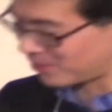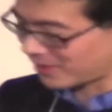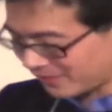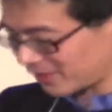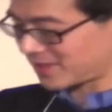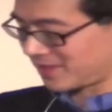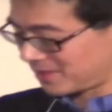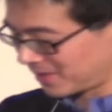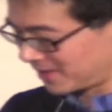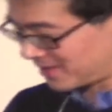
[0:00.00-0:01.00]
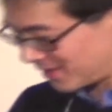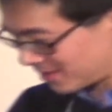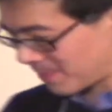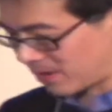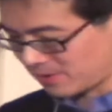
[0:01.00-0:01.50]
know, one of our slogans
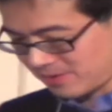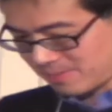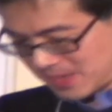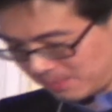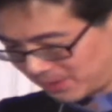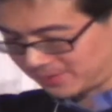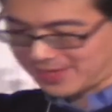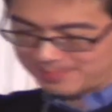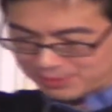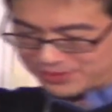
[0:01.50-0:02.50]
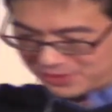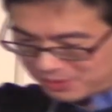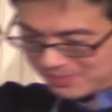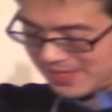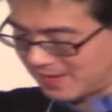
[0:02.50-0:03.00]
is power to the people, and that
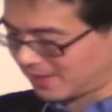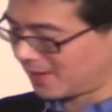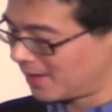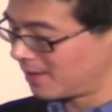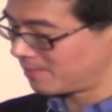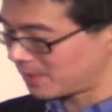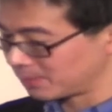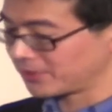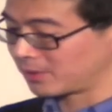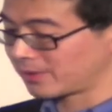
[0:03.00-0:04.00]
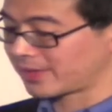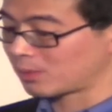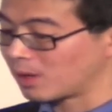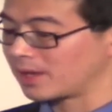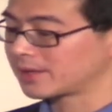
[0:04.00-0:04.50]
presumes that people know what they
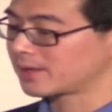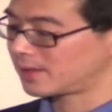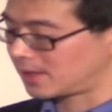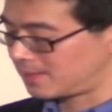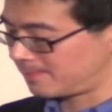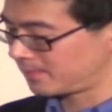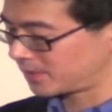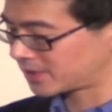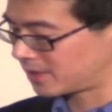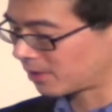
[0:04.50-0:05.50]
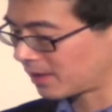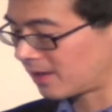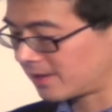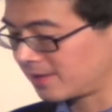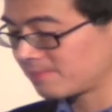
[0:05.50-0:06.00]
want um, with some
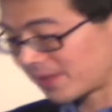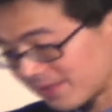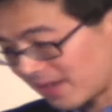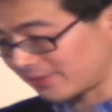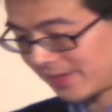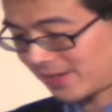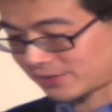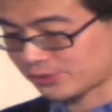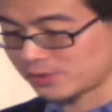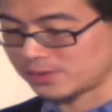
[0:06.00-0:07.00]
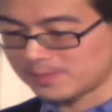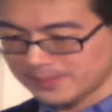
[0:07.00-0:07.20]
clarity, but it's often not true.